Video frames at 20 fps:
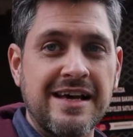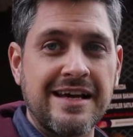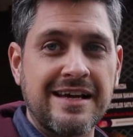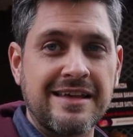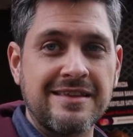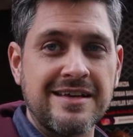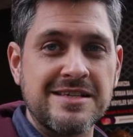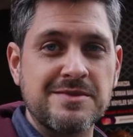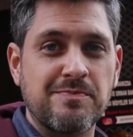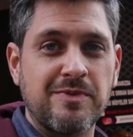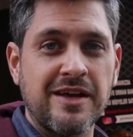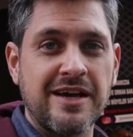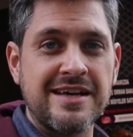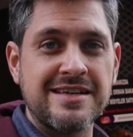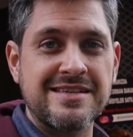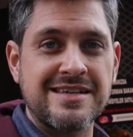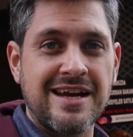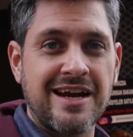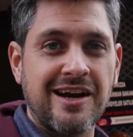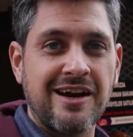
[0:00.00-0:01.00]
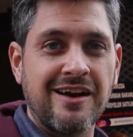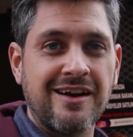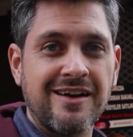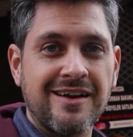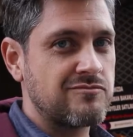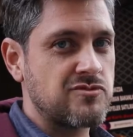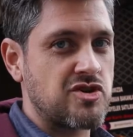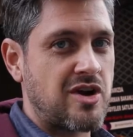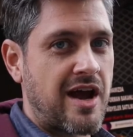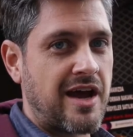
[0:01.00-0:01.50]
like this place here.
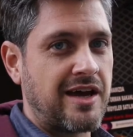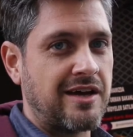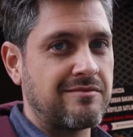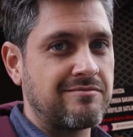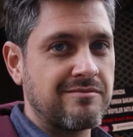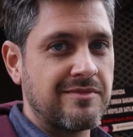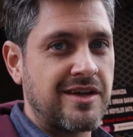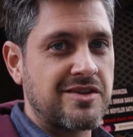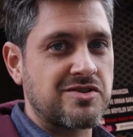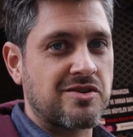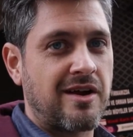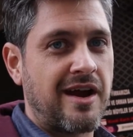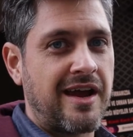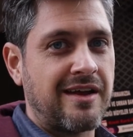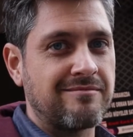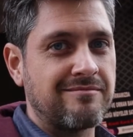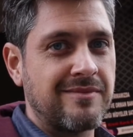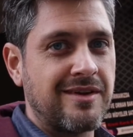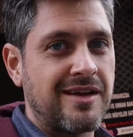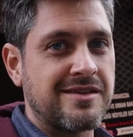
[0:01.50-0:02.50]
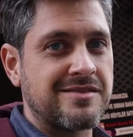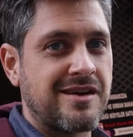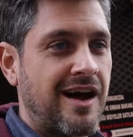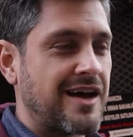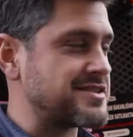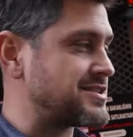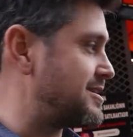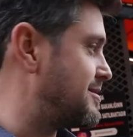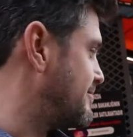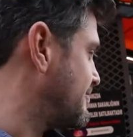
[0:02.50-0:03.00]
Try it, it's great, it's
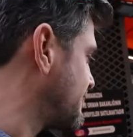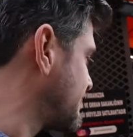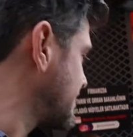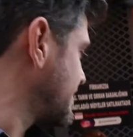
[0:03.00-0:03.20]
awesome.